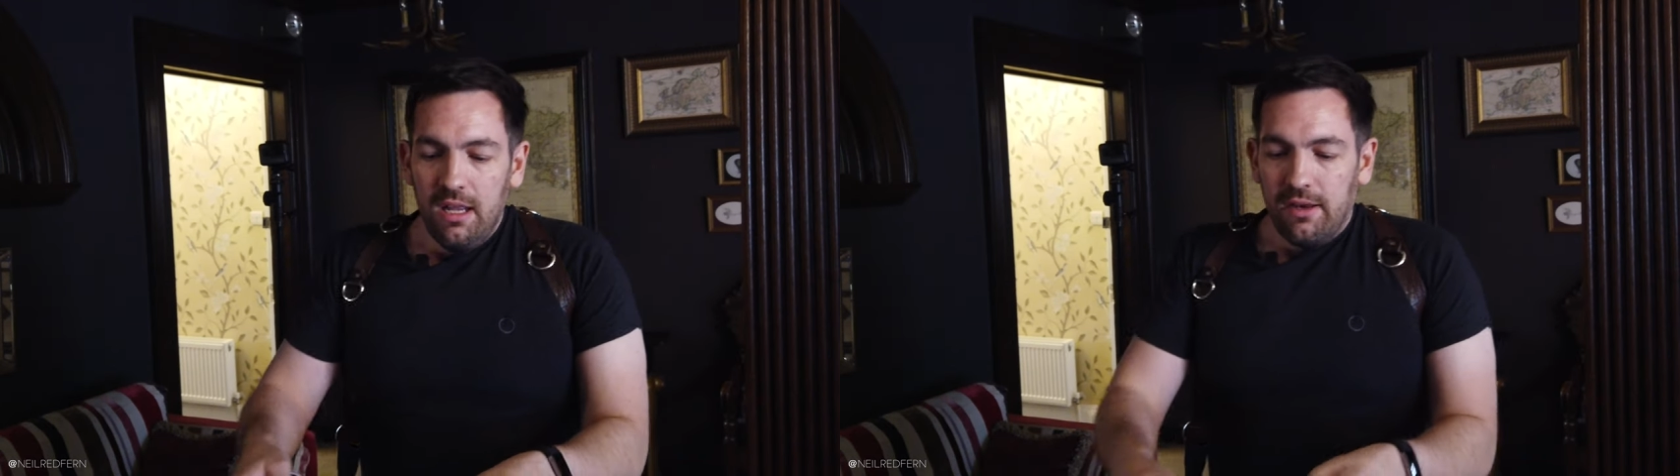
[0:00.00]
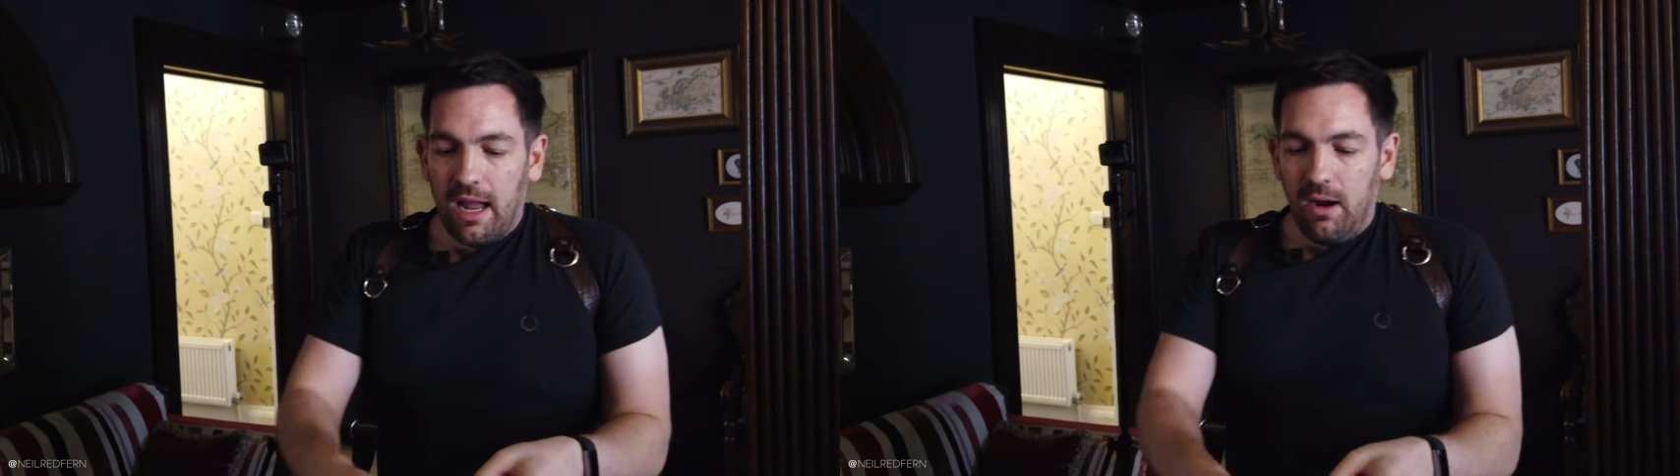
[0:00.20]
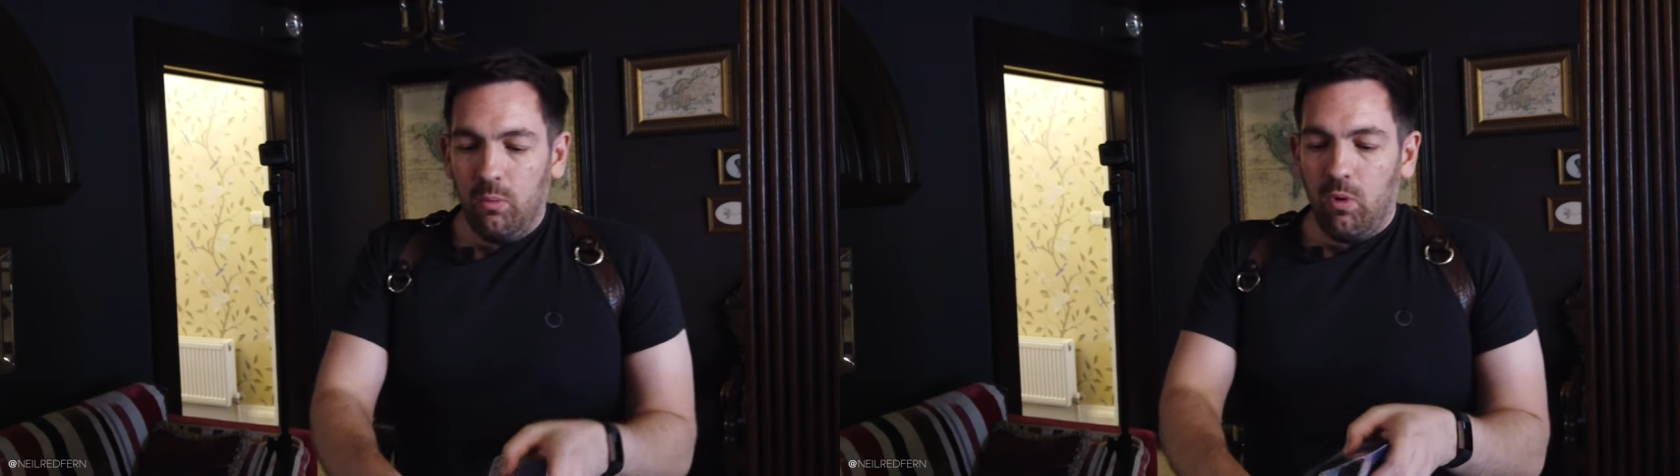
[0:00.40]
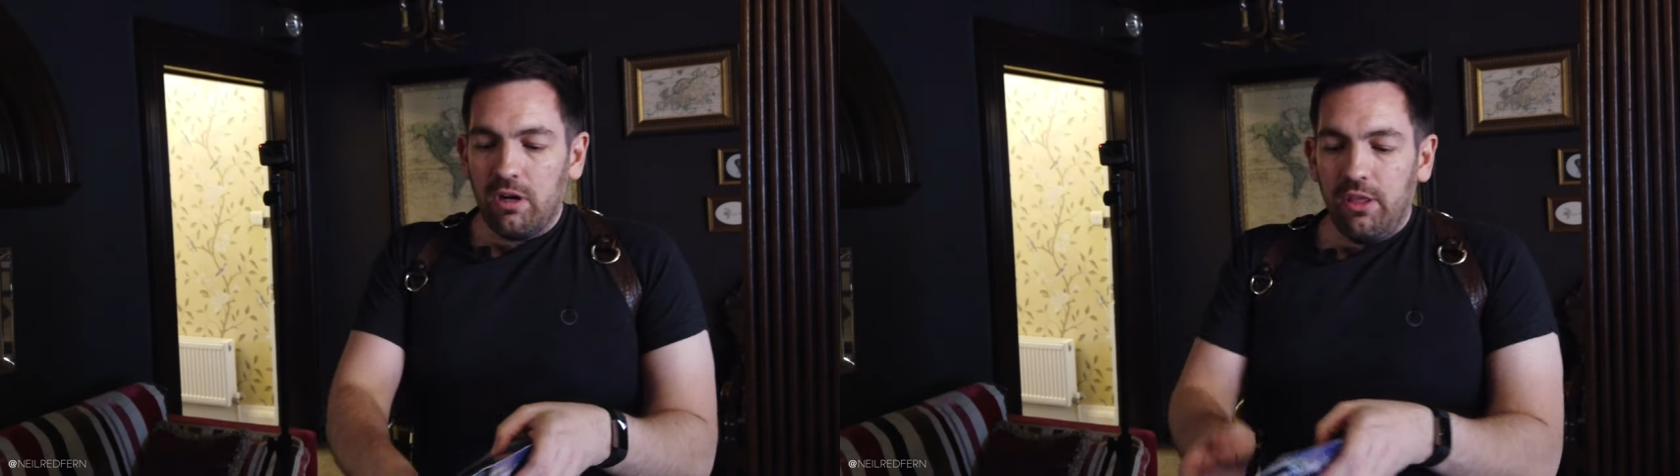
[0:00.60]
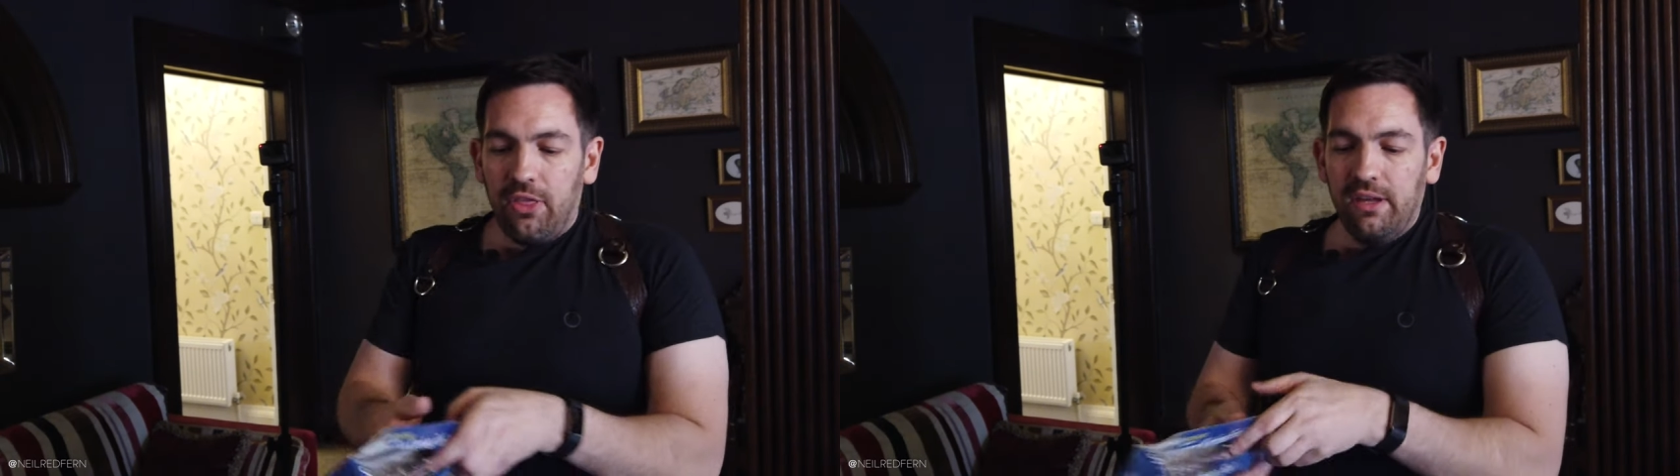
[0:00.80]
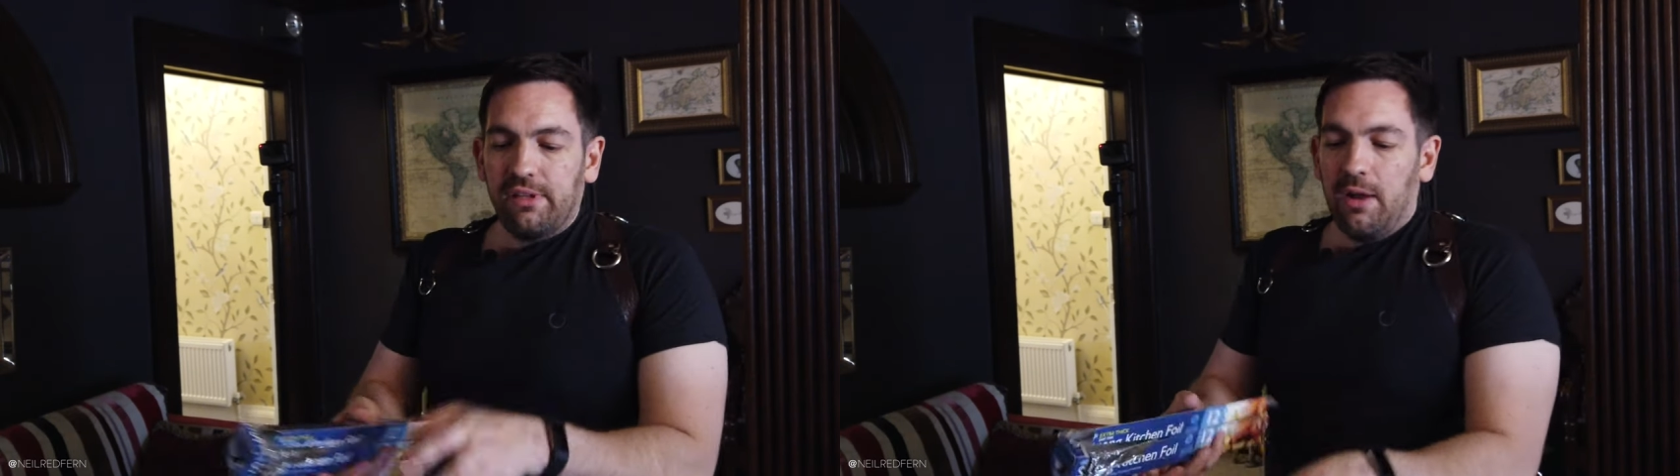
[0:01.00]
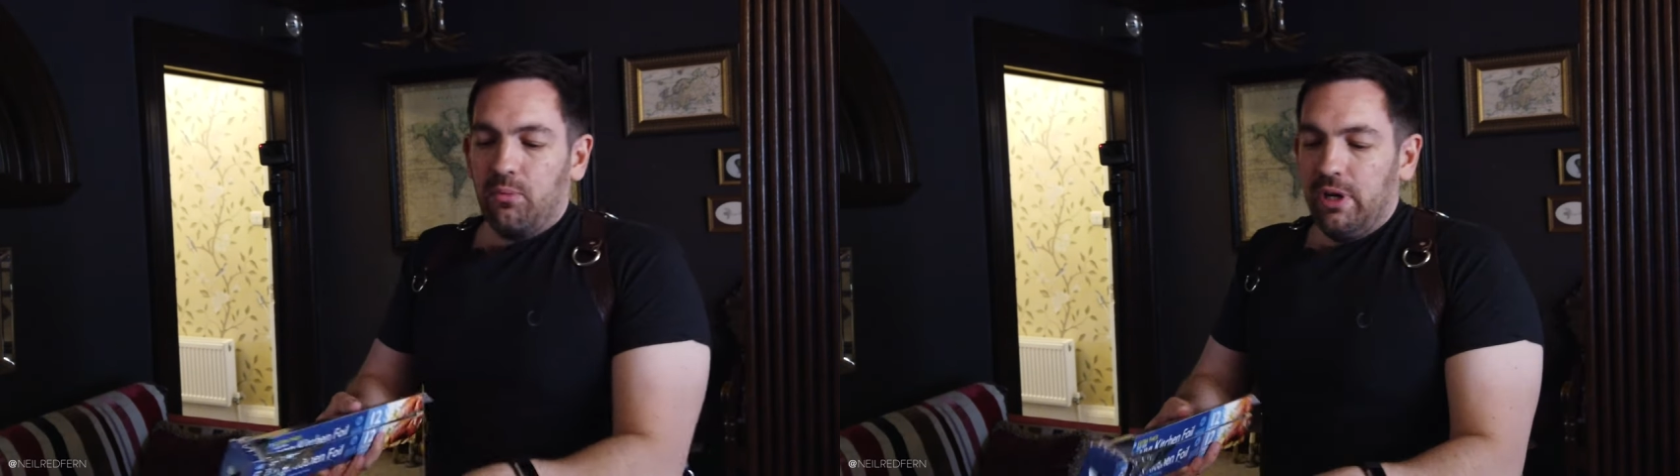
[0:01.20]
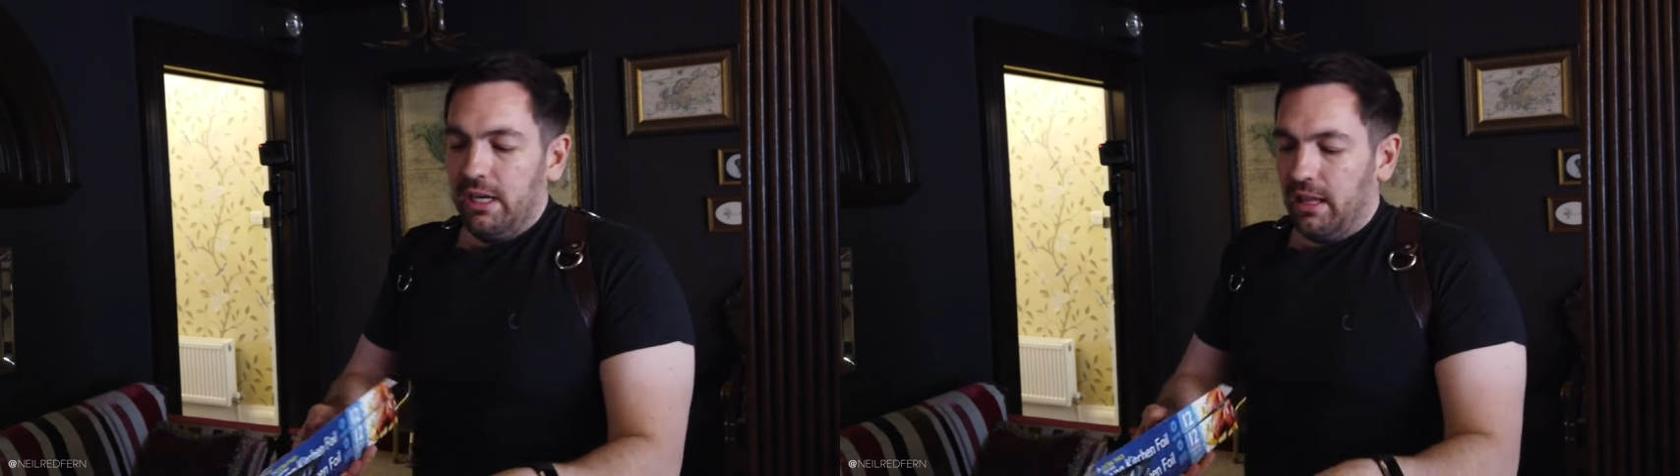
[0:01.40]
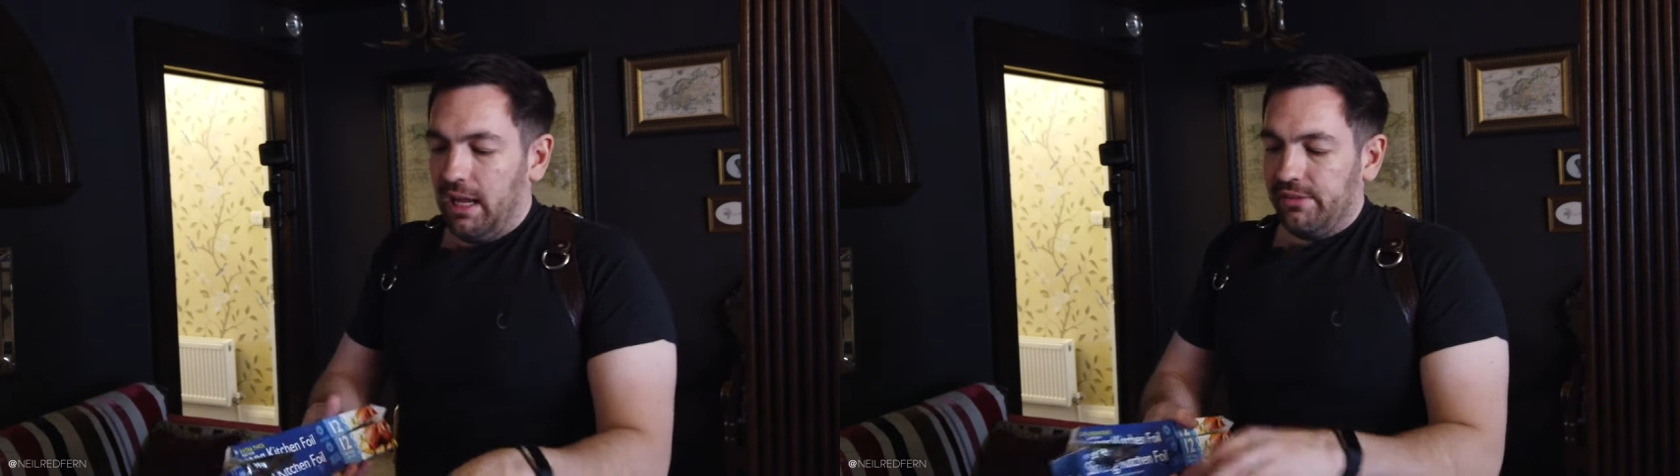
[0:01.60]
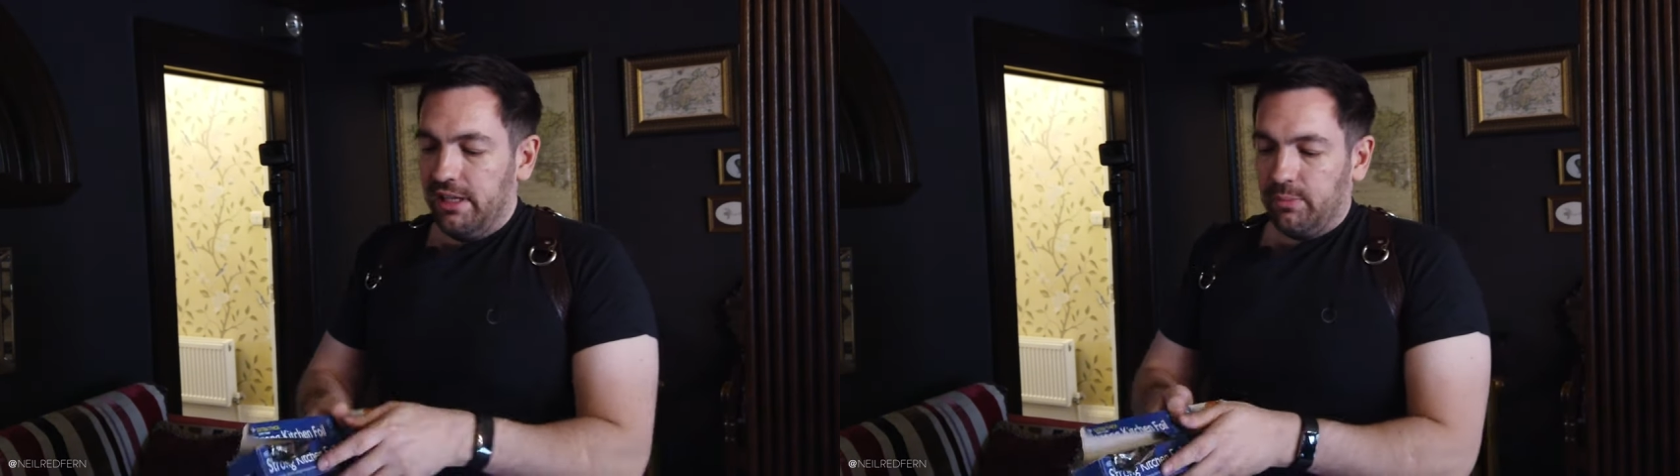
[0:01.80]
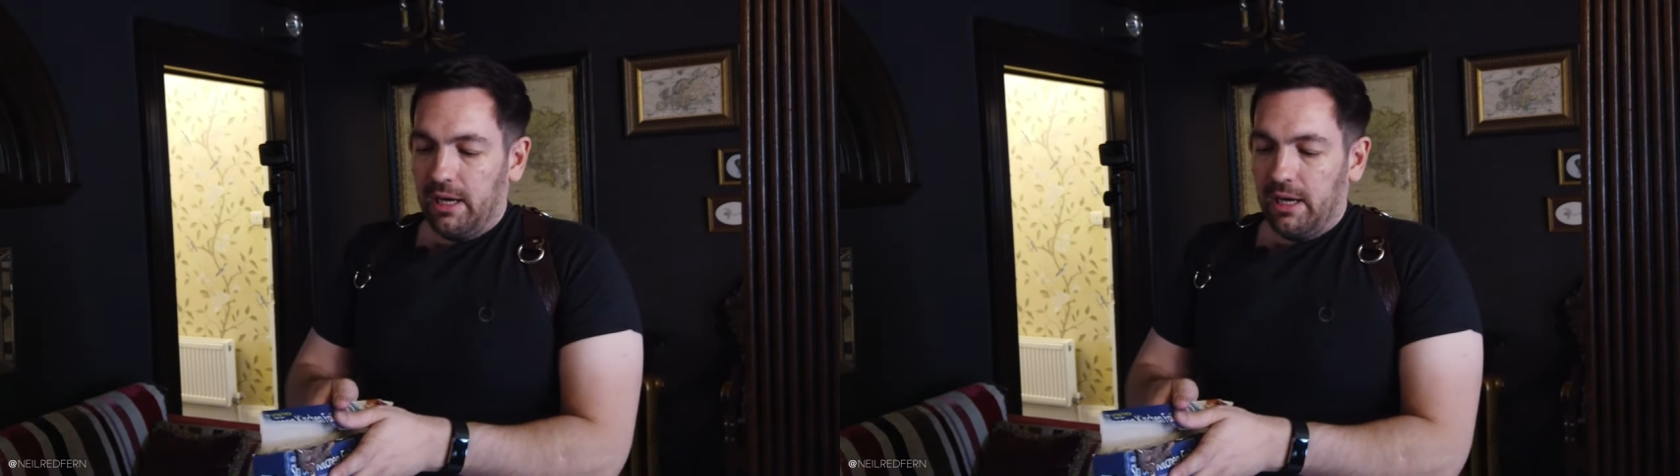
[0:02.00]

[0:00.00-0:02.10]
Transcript: Now, one of the things that I realized is,